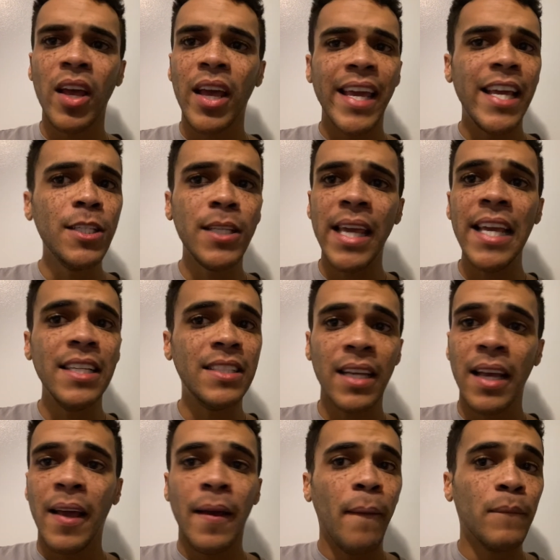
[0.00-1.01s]
He's
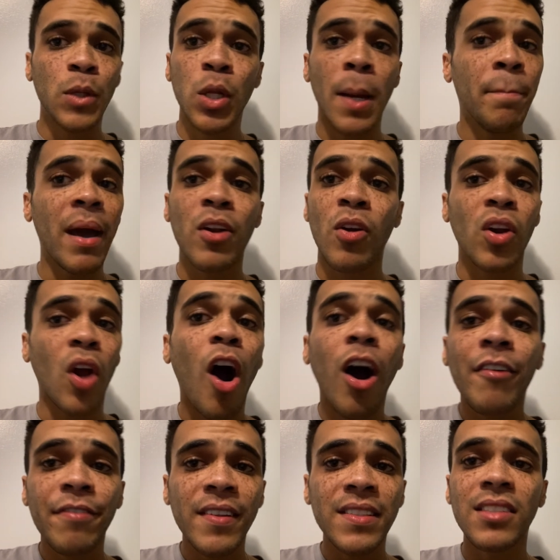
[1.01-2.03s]
looking better on
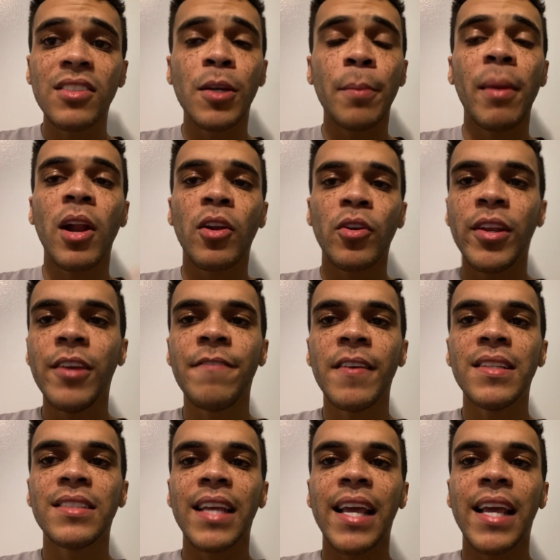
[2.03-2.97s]
offense. He's looking better on defense.